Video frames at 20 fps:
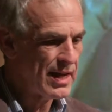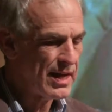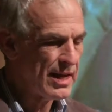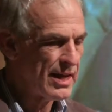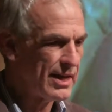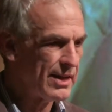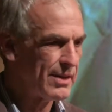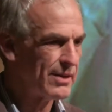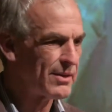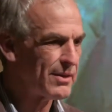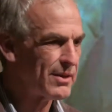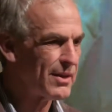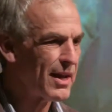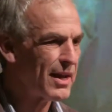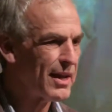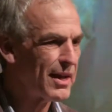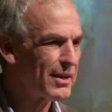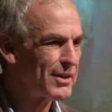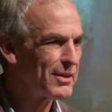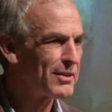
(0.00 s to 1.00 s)
in
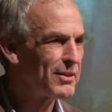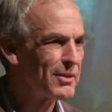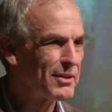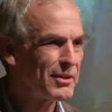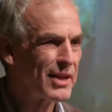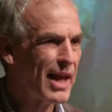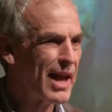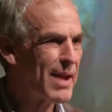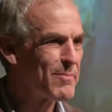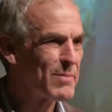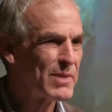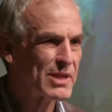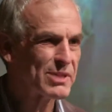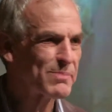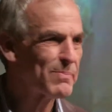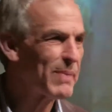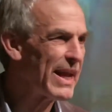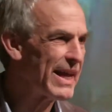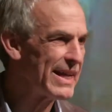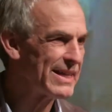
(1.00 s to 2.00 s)
nameless
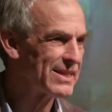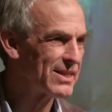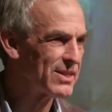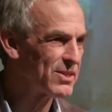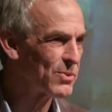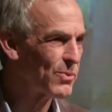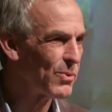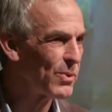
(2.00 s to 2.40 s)
places